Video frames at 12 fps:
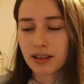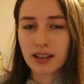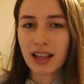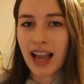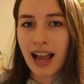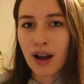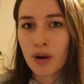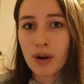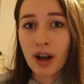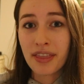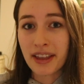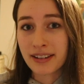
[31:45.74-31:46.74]
how
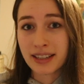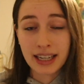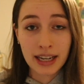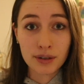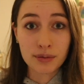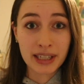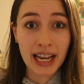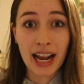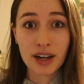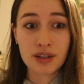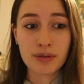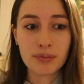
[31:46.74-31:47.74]
authentic can a
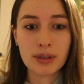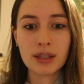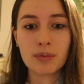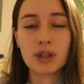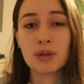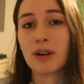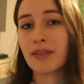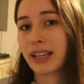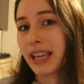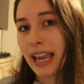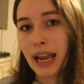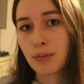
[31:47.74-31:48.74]
reaction be when you have a
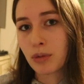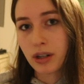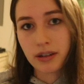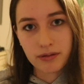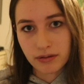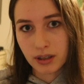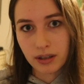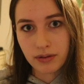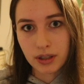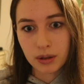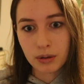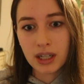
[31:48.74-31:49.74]
camera in front of
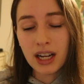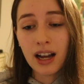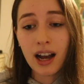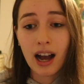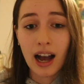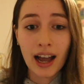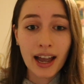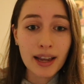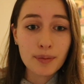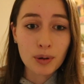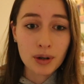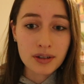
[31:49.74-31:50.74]
you?
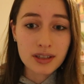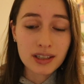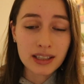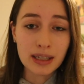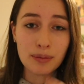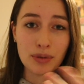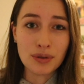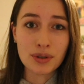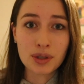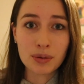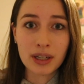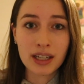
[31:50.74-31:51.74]
I personally am used
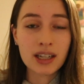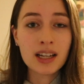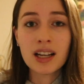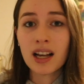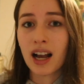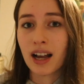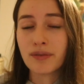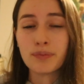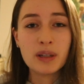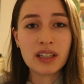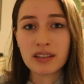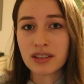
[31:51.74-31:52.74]
to it. I've
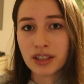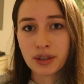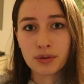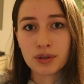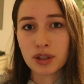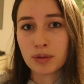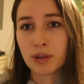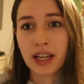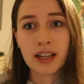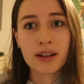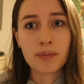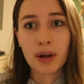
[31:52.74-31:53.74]
been into YouTube
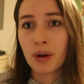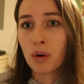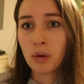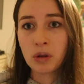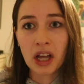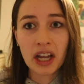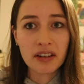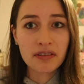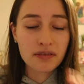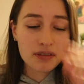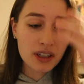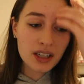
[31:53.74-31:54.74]
like my whole life.